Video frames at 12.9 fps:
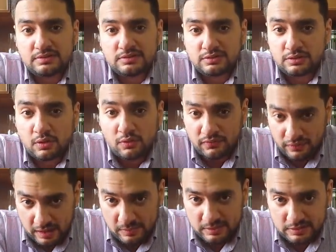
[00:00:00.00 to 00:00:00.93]
so
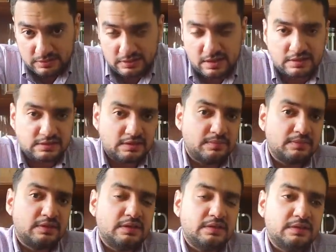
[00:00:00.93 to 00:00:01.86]
famous and
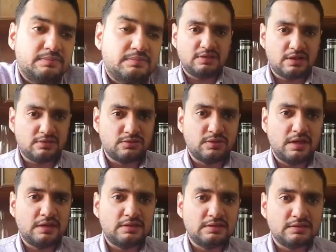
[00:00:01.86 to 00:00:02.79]
something starts to
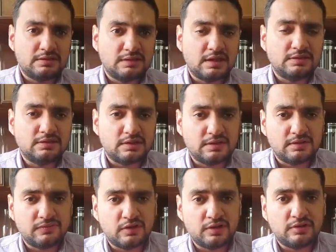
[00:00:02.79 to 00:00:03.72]
gather such
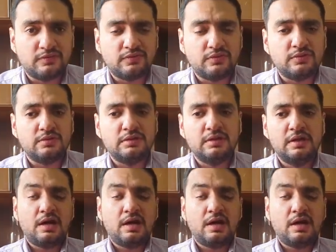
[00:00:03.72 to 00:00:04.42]
a wonderful